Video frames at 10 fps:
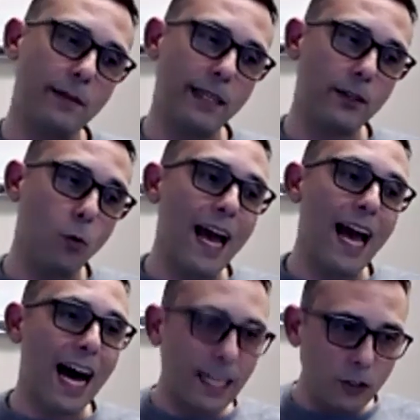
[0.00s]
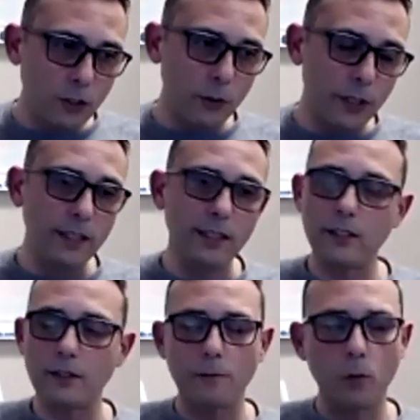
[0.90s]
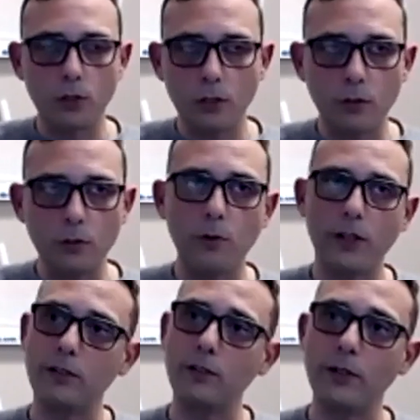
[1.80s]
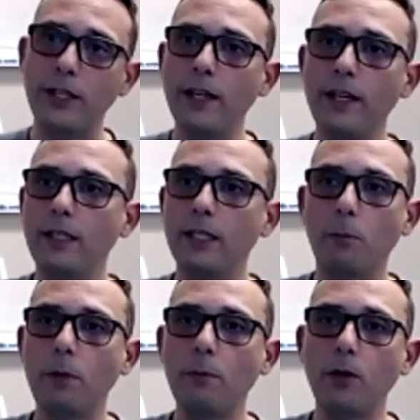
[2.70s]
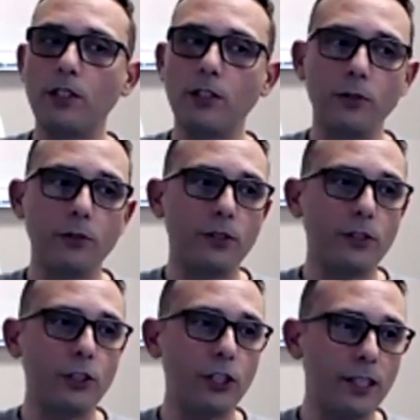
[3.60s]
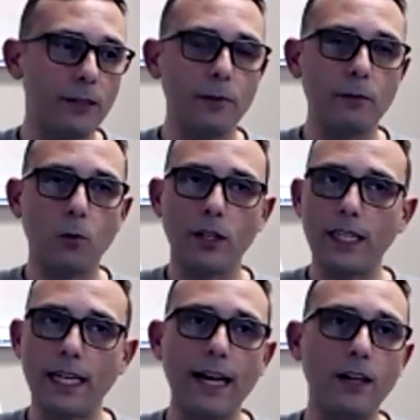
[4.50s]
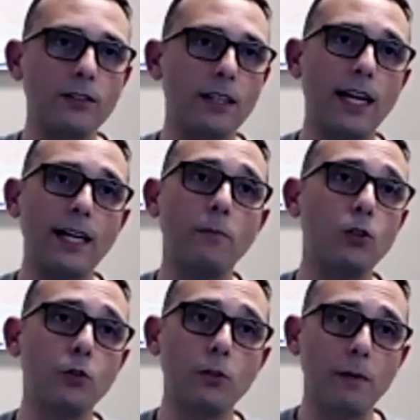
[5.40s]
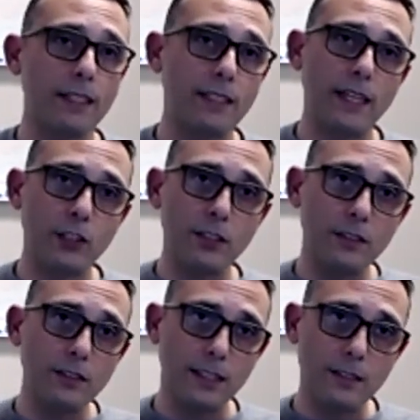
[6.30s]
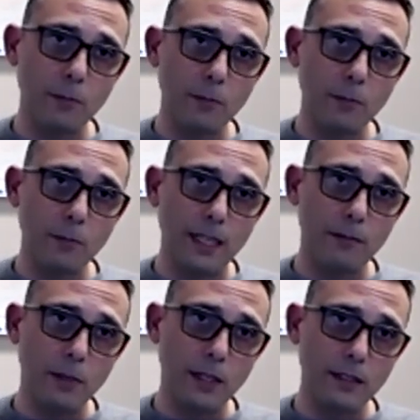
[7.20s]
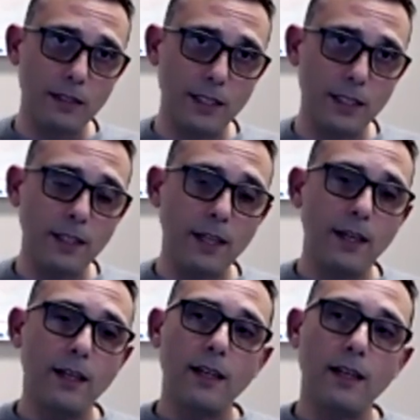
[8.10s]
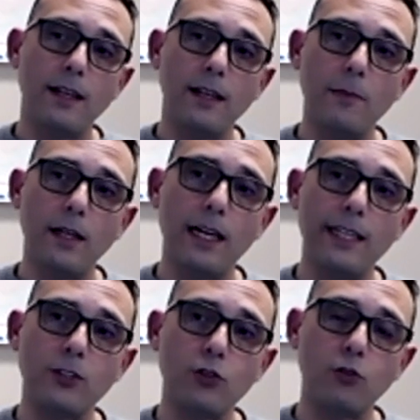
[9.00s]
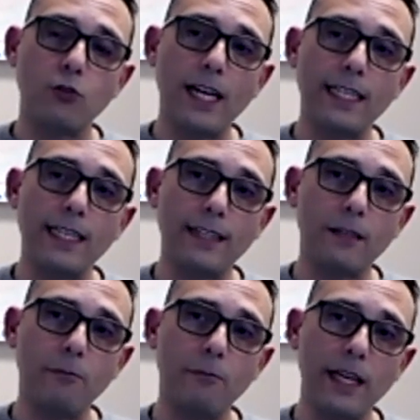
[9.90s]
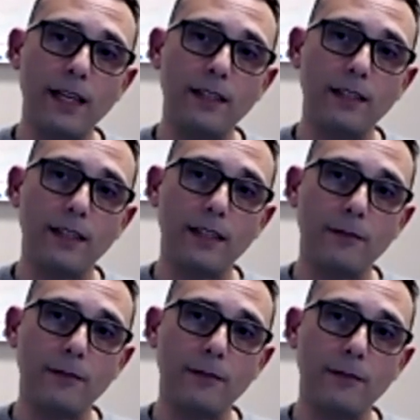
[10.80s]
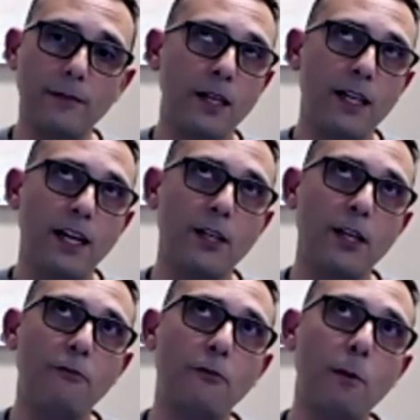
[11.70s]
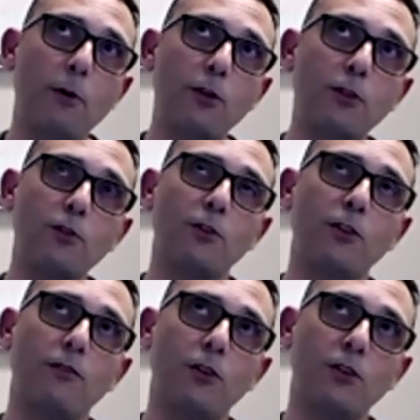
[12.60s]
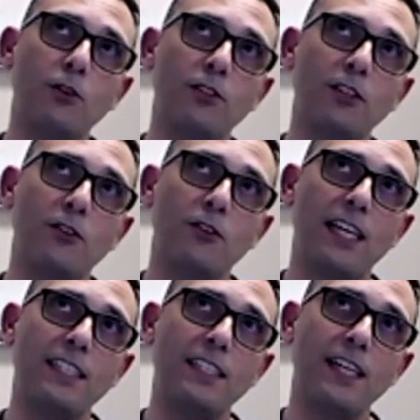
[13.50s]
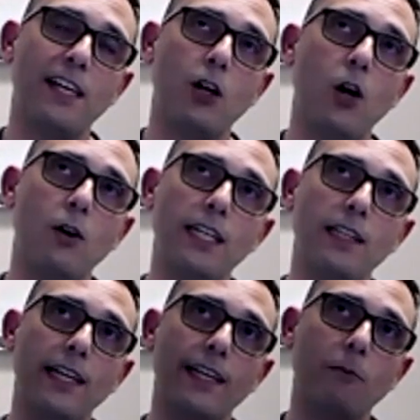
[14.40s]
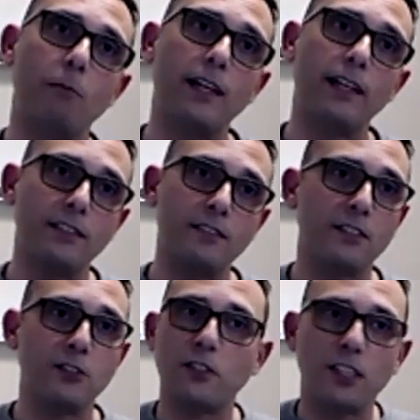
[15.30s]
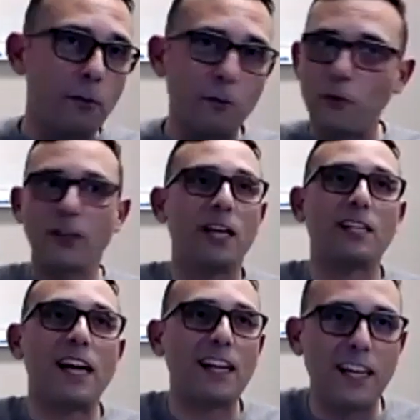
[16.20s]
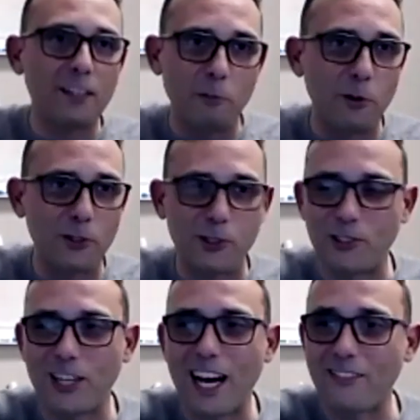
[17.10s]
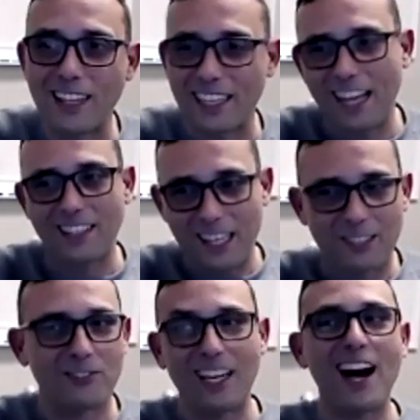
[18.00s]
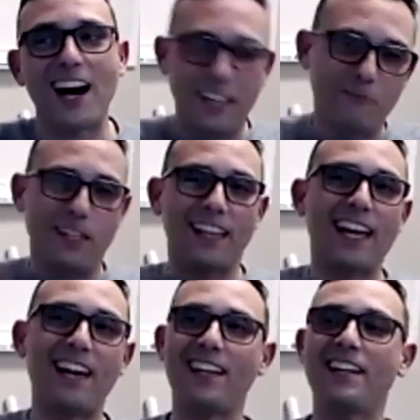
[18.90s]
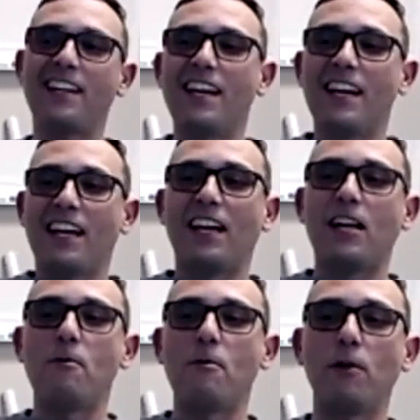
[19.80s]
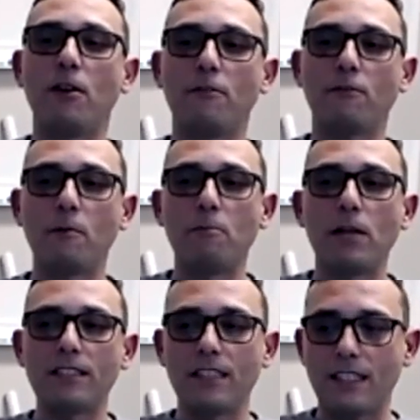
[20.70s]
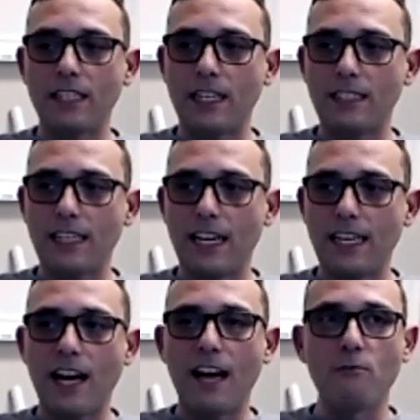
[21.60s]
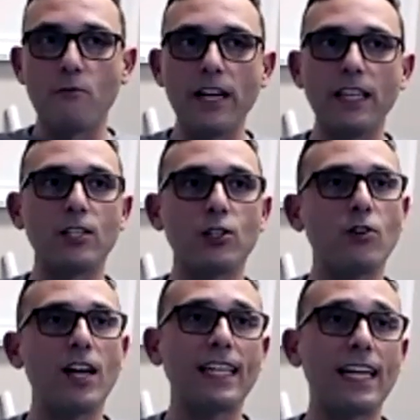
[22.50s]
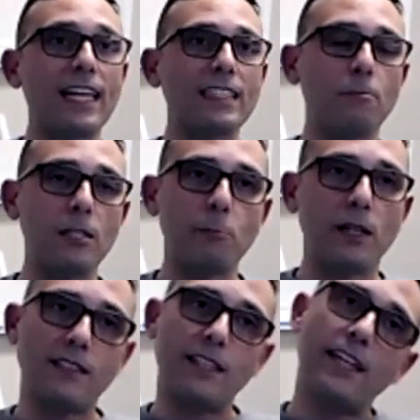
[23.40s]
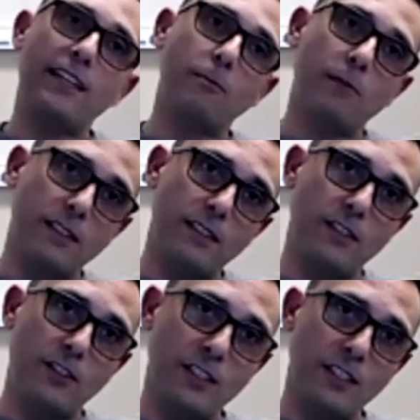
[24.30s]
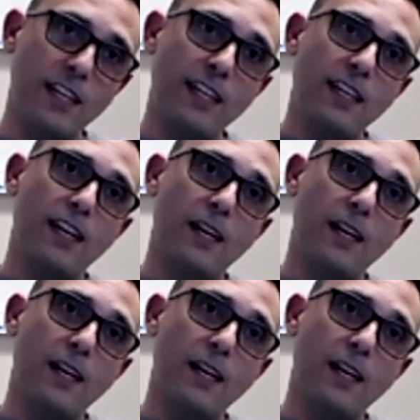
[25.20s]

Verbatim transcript: I mean, the way I do it, there's a multitude way to do it. You know, people can use the gym and working out. I use meditation. That's my yeah. my biggest thing. Um, I try not to make um, because I, uh, uh, from a personal level, you know, I see a car I like, I'll buy it. I just I'm like that kind of emotional guy, right? Like that that's really hot. I'm getting that yeah. right. Um, yeah. But from no, a business that. sense, I I really try not to be spontaneous in my decision. Mm.